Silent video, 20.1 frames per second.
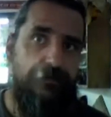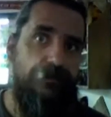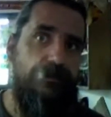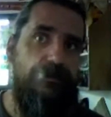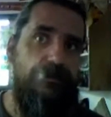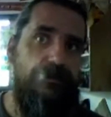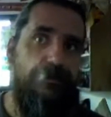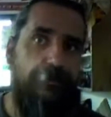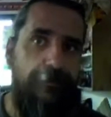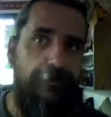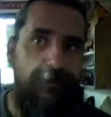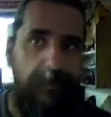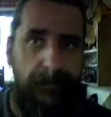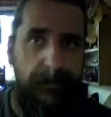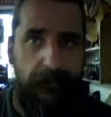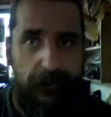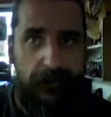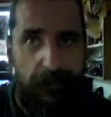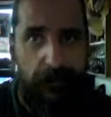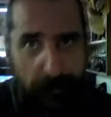
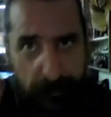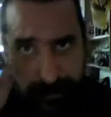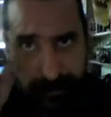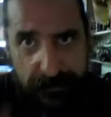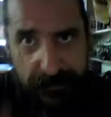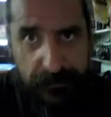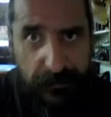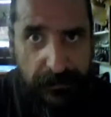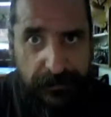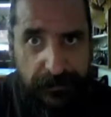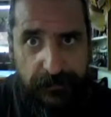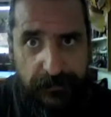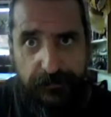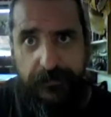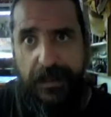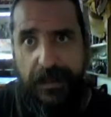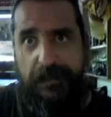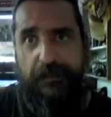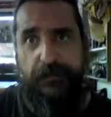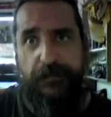and the Buddha is the one
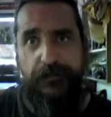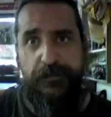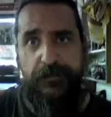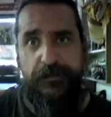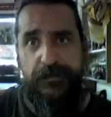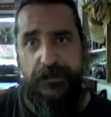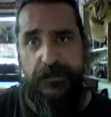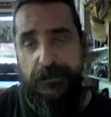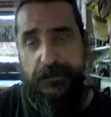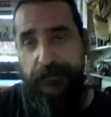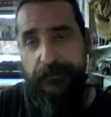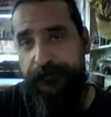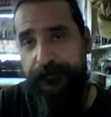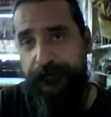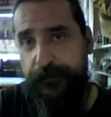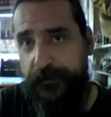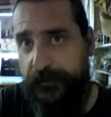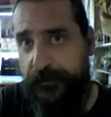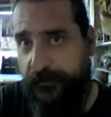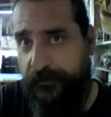that came up with this.
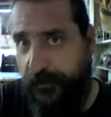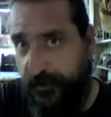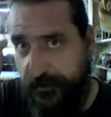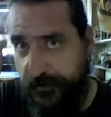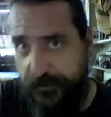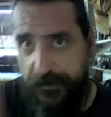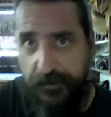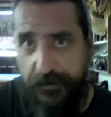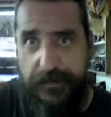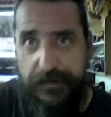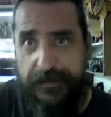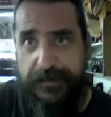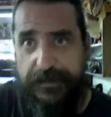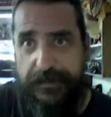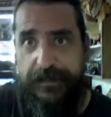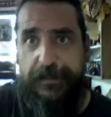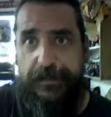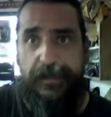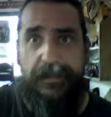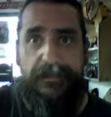First
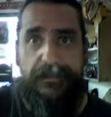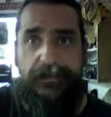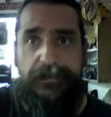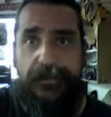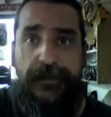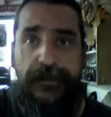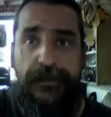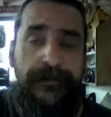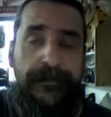certainty is